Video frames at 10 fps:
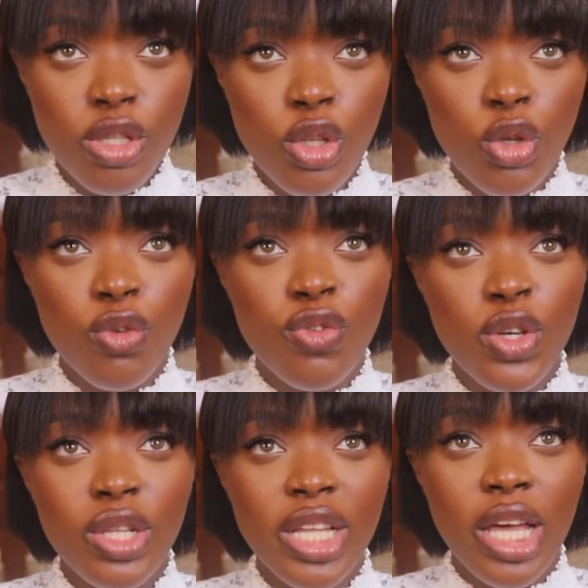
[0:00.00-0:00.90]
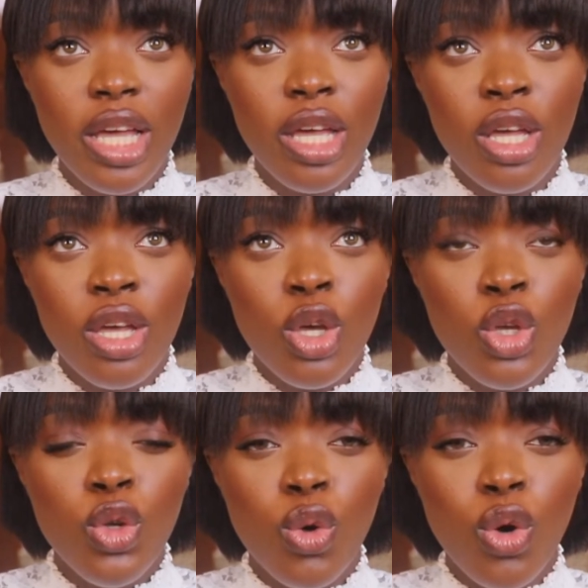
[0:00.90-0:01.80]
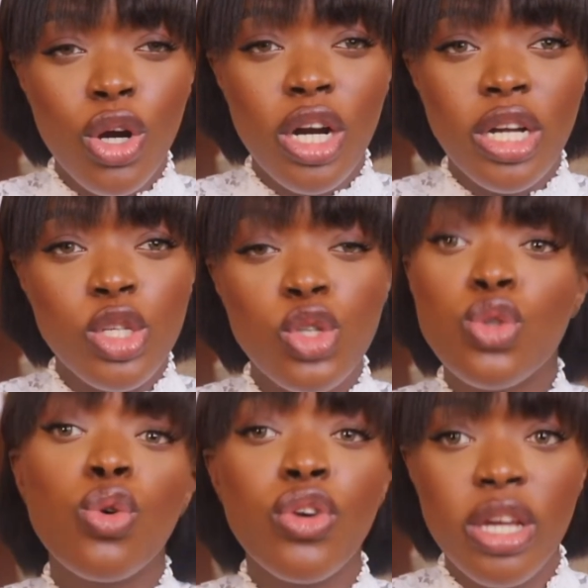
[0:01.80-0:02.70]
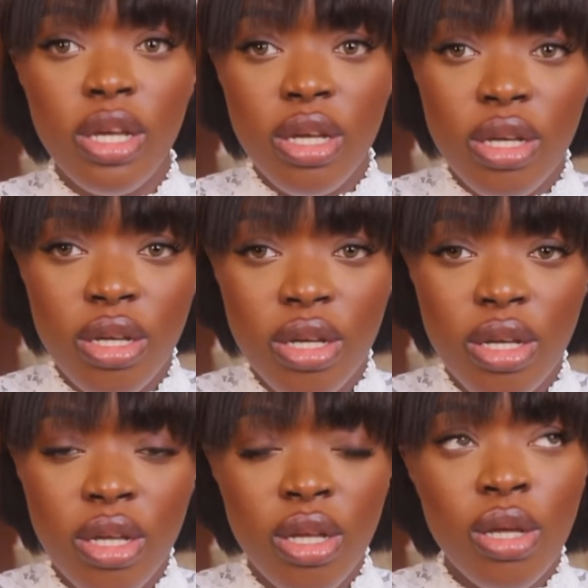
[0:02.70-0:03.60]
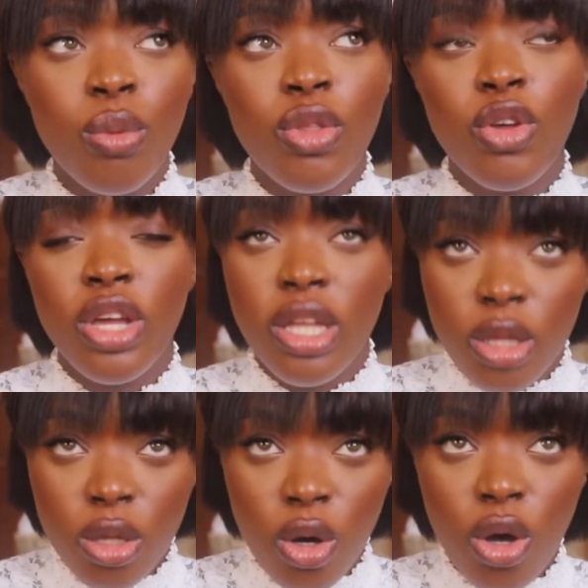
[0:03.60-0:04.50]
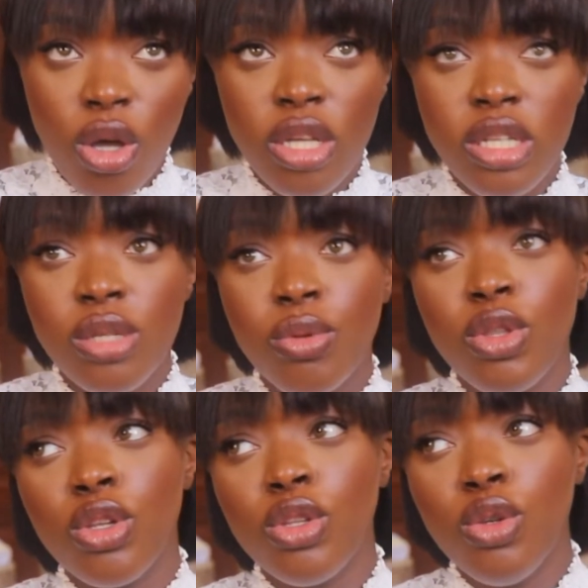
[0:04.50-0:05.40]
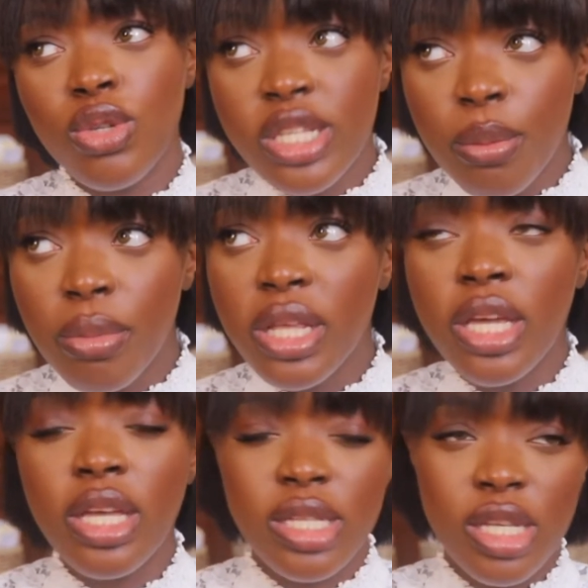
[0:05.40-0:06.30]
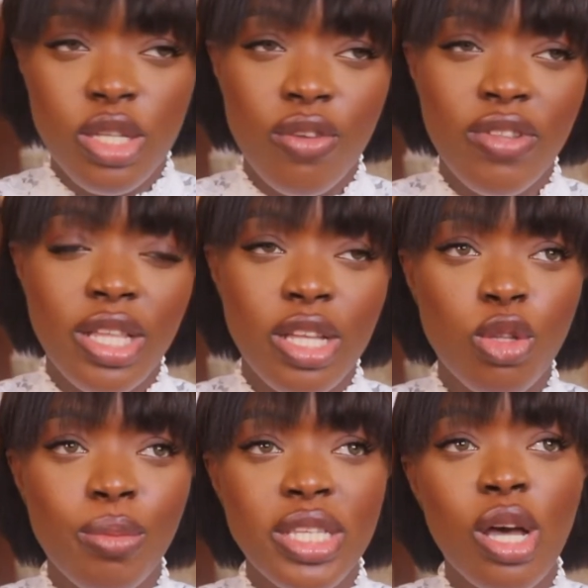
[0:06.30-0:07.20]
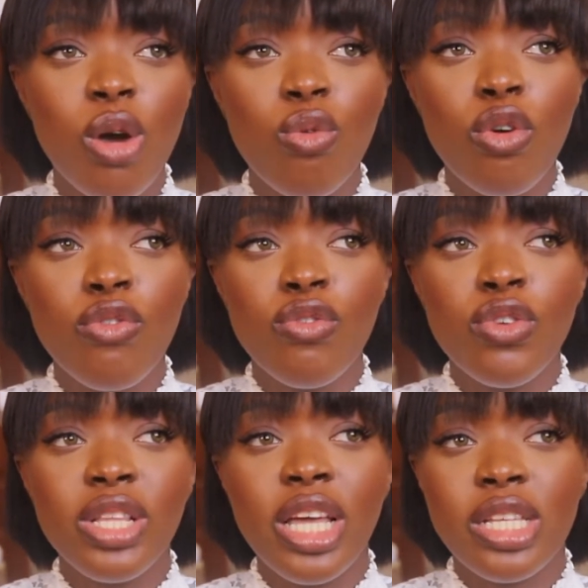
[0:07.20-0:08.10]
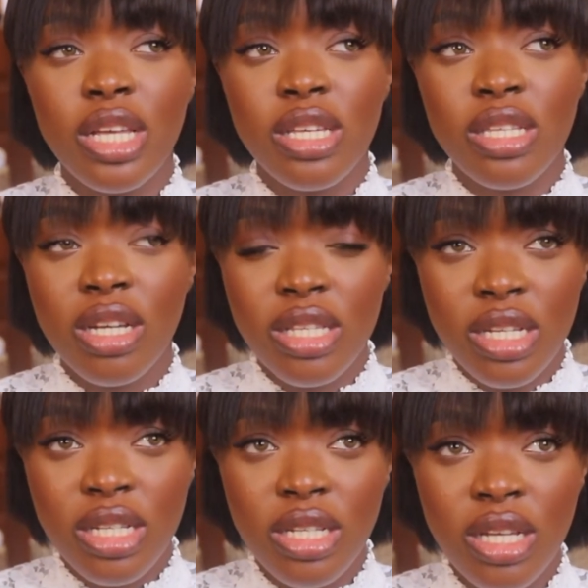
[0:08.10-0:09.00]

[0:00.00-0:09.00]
you feel like your story with your in-laws, with your new siblings and stuff like that, no matter how rough you feel like it has started,